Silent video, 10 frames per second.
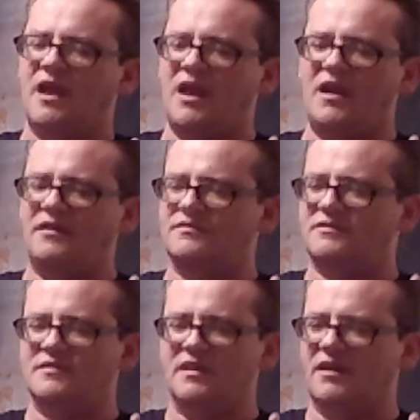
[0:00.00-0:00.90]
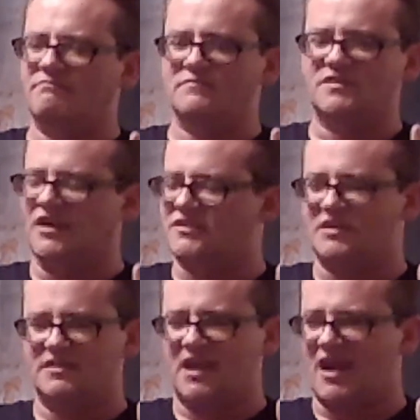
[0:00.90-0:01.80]
And doesn't
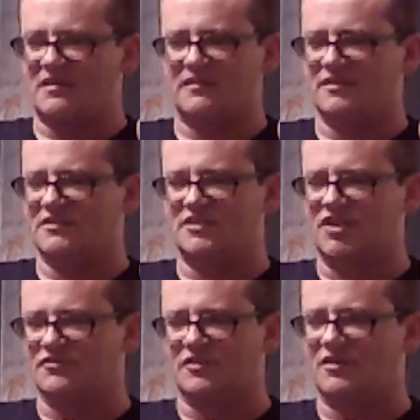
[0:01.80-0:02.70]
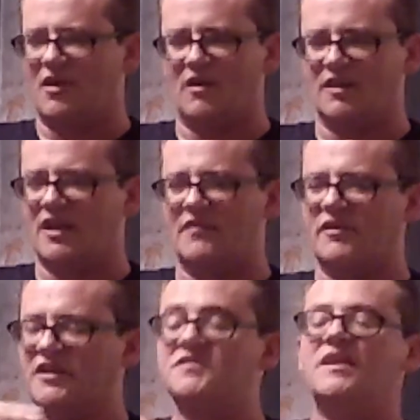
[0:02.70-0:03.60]
attack the children hardly
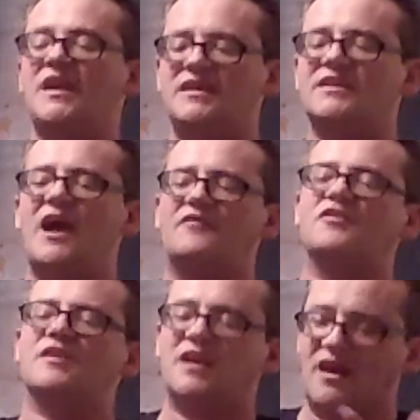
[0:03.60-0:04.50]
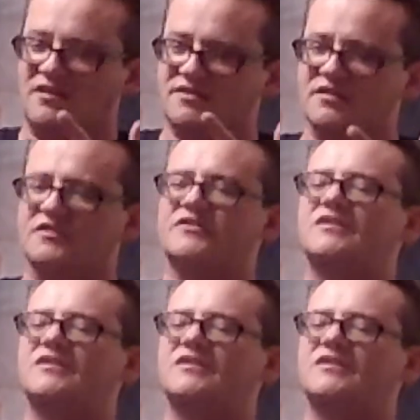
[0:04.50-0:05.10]
ever. He's after the counselors.